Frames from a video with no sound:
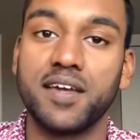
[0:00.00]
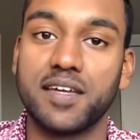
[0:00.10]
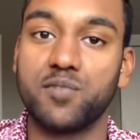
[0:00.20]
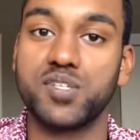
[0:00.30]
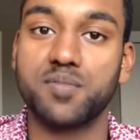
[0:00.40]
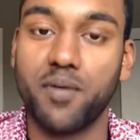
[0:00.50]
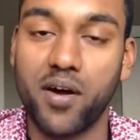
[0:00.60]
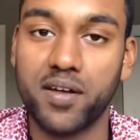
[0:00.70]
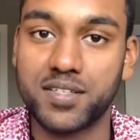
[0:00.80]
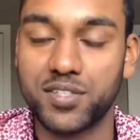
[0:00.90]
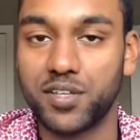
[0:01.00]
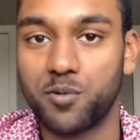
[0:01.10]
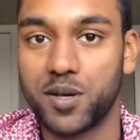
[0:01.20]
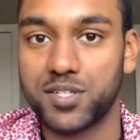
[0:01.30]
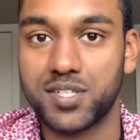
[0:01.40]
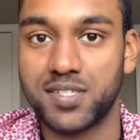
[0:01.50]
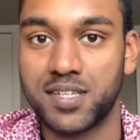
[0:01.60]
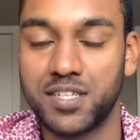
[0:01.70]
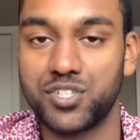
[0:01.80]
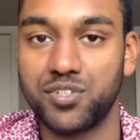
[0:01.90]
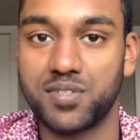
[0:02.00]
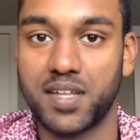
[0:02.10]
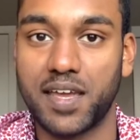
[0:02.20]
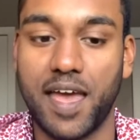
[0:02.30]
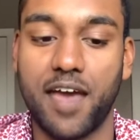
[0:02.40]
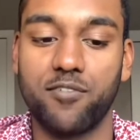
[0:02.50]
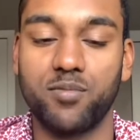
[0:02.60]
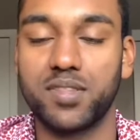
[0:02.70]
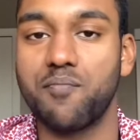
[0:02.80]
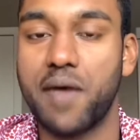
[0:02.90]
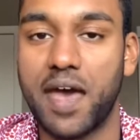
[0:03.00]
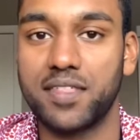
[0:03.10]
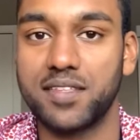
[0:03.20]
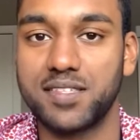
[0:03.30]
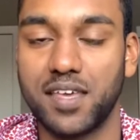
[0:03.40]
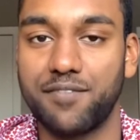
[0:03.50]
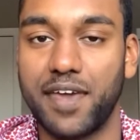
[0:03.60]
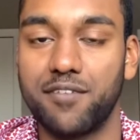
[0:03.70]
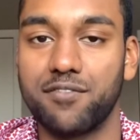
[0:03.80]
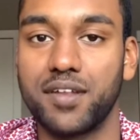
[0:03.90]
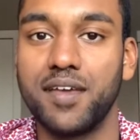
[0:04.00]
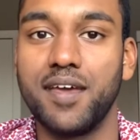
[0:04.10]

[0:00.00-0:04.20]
can respond to the questions and issues that I have with the math in Safe Haven